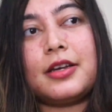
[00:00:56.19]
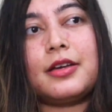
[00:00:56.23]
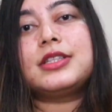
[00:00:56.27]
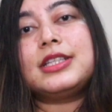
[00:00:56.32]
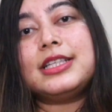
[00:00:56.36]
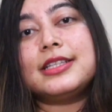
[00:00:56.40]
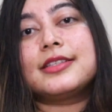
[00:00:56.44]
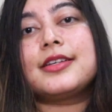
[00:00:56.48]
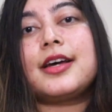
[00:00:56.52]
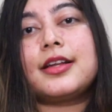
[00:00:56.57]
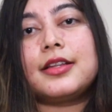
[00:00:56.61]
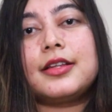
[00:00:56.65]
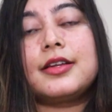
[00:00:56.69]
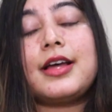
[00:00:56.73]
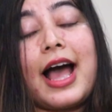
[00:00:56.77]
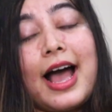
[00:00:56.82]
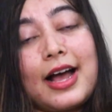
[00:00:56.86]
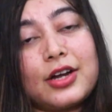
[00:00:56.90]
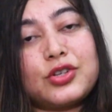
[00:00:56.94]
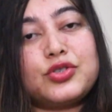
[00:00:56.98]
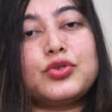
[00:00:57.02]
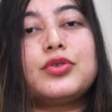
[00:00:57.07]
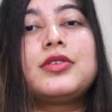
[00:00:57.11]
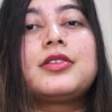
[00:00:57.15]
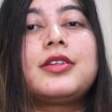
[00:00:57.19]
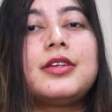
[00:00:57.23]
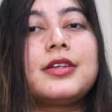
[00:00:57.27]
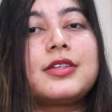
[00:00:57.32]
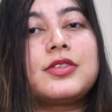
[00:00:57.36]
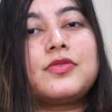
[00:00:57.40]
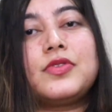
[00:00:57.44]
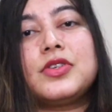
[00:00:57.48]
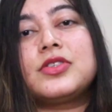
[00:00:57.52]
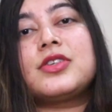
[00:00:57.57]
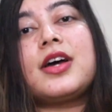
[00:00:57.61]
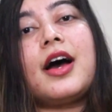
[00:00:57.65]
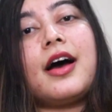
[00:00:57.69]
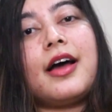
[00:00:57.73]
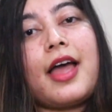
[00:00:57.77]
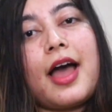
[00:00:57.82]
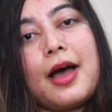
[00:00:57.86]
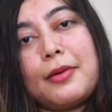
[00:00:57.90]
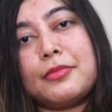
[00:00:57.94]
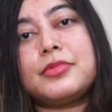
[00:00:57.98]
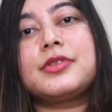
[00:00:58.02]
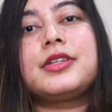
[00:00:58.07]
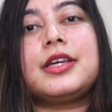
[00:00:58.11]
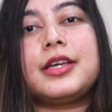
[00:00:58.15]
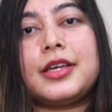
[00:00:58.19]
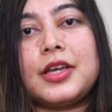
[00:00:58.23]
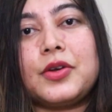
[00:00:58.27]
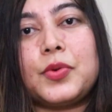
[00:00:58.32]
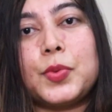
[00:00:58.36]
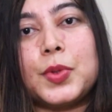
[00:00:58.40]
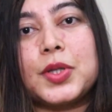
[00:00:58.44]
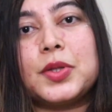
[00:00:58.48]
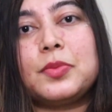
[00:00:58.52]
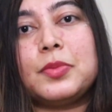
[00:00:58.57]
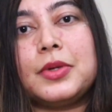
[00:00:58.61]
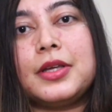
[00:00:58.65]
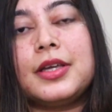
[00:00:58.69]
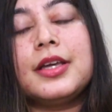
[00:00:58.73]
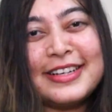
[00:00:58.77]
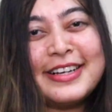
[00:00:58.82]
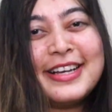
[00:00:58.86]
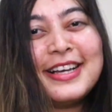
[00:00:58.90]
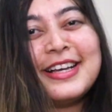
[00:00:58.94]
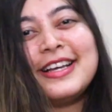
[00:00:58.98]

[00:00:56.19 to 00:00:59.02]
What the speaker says: These are the actual things which I am taking with me.